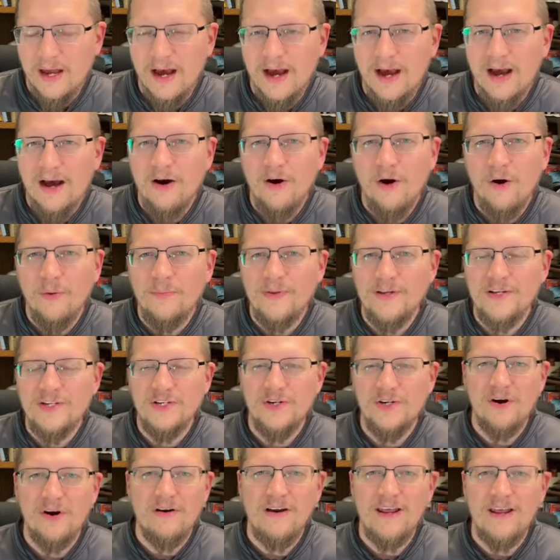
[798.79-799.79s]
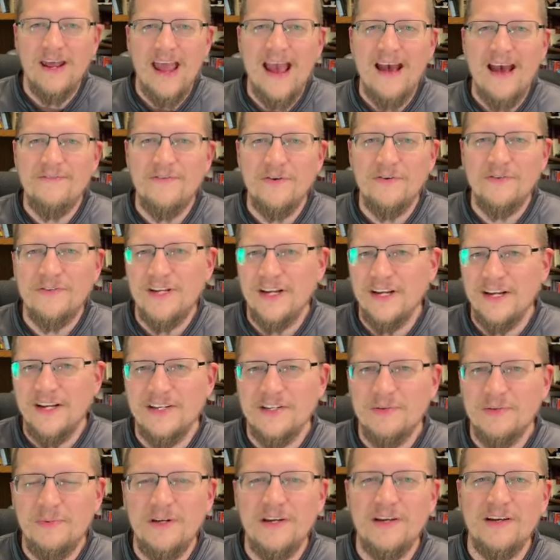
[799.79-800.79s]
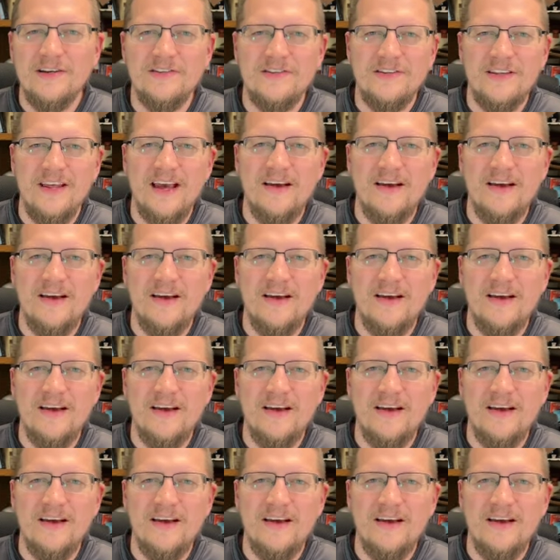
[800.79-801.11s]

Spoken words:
I hope that you already have your tickets because